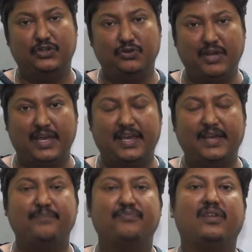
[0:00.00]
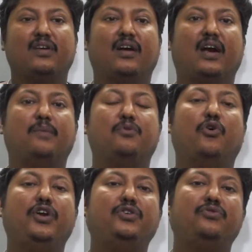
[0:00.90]
Today I am
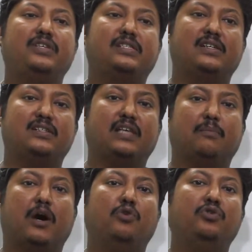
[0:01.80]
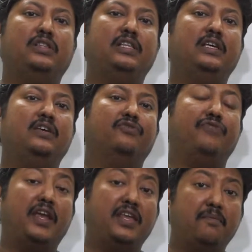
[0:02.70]
going to discuss about the
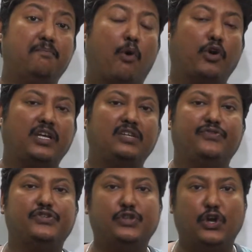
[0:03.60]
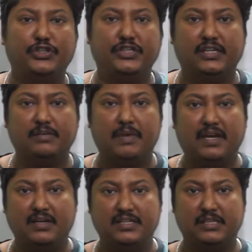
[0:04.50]
very important physiological
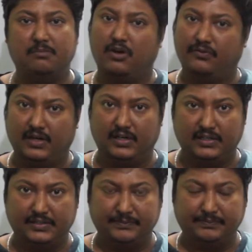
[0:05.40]
mechanism of heart.